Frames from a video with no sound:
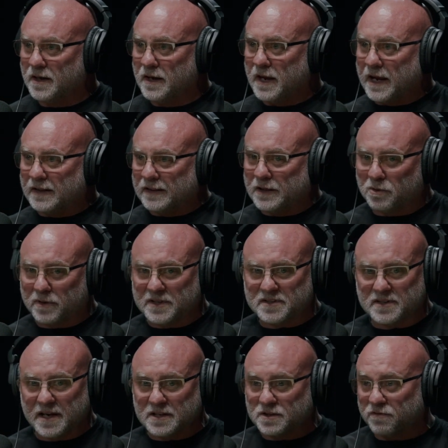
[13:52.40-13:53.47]
It literally
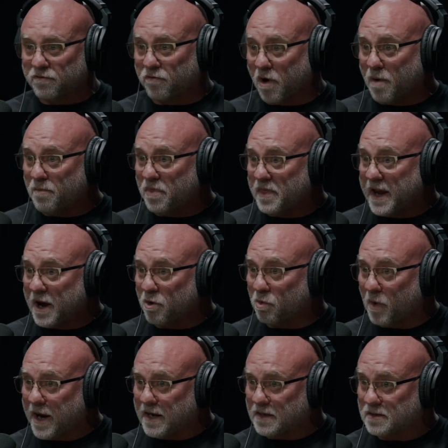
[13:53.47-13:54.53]
says, from their
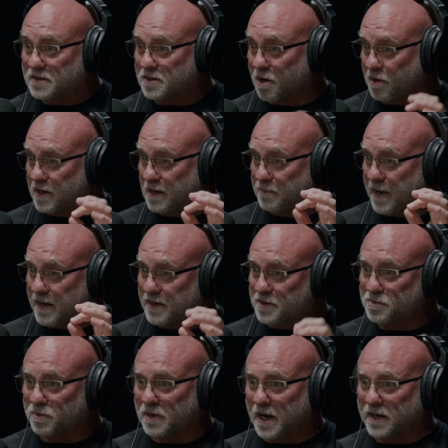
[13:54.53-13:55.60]
race, talking about
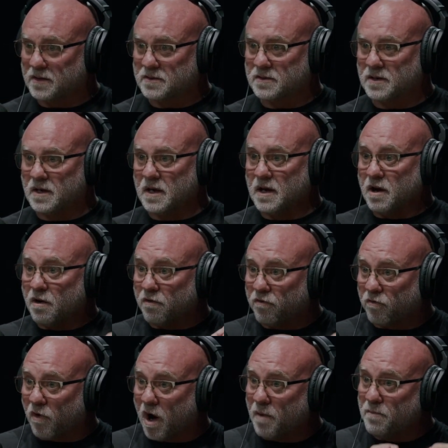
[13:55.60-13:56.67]
Israelites, mm-hmm.
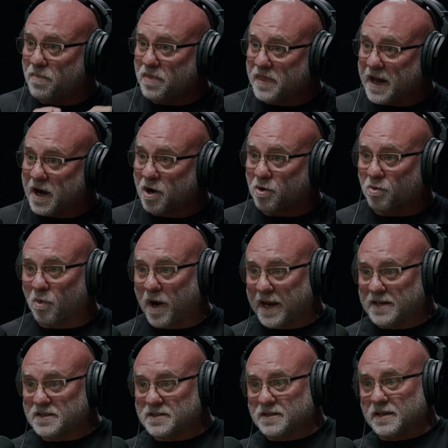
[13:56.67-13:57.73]
from their
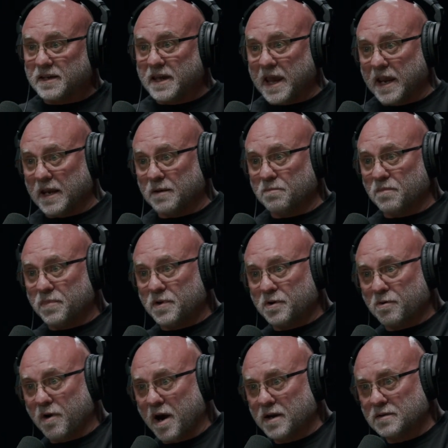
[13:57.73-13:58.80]
race came the
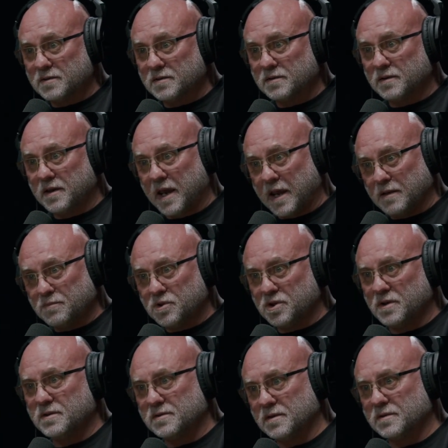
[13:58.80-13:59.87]
Christ, came
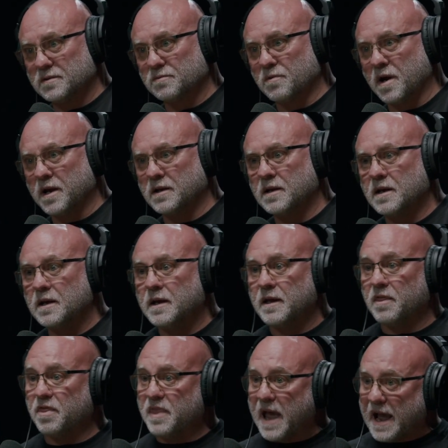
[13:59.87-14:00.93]
Jesus, right?
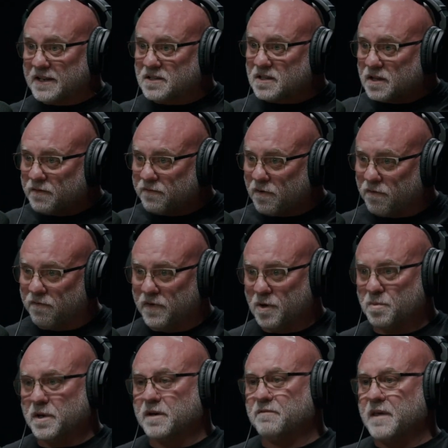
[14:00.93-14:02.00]
That's the
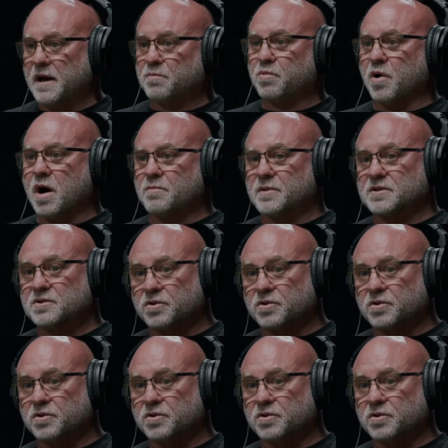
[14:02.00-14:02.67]
fulfillment of that promise.